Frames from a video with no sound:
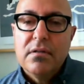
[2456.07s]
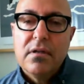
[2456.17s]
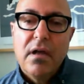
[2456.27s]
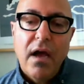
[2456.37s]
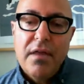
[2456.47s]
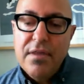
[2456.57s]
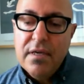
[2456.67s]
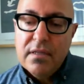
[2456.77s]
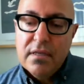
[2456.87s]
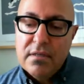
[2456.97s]
I
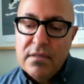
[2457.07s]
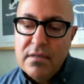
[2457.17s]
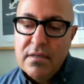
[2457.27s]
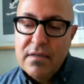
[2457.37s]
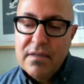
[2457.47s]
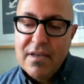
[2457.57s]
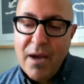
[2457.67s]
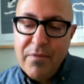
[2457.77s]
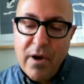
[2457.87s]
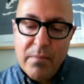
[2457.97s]
think that
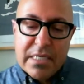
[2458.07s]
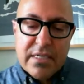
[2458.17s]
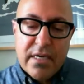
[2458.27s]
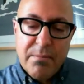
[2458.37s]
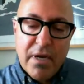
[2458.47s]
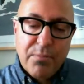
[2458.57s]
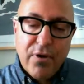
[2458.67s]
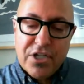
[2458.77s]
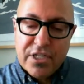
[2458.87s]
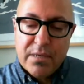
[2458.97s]
I'm excited about a
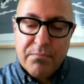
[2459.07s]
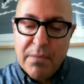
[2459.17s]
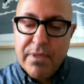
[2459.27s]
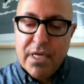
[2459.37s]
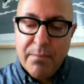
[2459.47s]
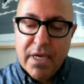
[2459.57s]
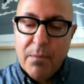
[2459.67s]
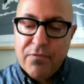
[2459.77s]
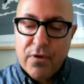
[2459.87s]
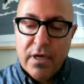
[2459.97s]
project that might be coming
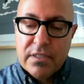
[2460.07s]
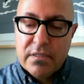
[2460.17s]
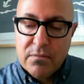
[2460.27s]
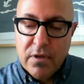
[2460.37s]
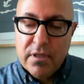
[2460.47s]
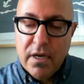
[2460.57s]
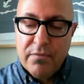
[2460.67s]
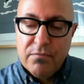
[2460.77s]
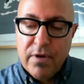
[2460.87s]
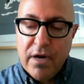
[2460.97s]
up for us. The one that I
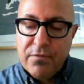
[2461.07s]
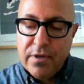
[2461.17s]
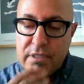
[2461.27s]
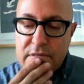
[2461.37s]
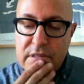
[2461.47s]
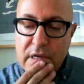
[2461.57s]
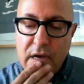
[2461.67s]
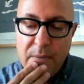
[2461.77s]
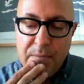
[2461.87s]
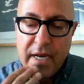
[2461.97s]
referenced,
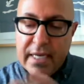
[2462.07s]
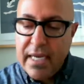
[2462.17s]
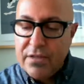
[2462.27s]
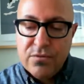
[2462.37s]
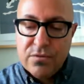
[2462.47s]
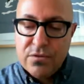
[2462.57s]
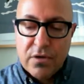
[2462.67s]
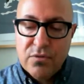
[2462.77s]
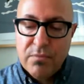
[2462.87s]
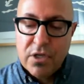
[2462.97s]
that I can't talk
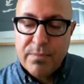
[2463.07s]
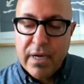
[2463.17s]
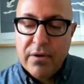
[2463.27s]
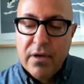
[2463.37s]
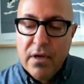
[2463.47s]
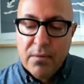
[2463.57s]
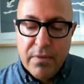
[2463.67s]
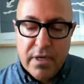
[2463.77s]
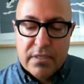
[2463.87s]
too much about, but it's